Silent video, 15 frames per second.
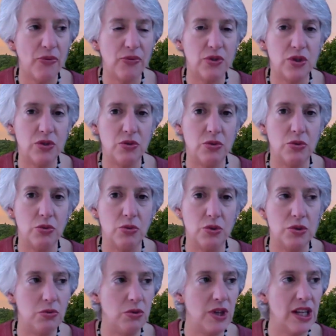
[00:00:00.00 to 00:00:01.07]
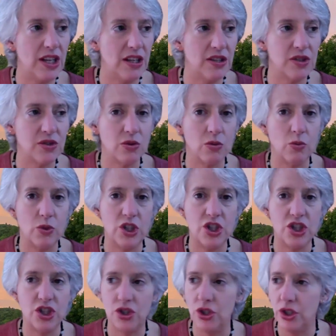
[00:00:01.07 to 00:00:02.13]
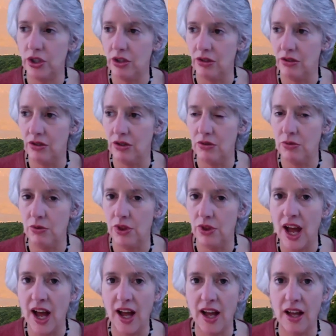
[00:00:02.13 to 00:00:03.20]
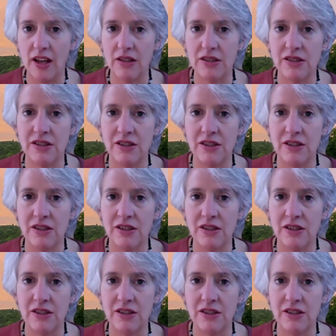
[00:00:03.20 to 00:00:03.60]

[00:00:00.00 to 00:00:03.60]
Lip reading: to do this or we should do that,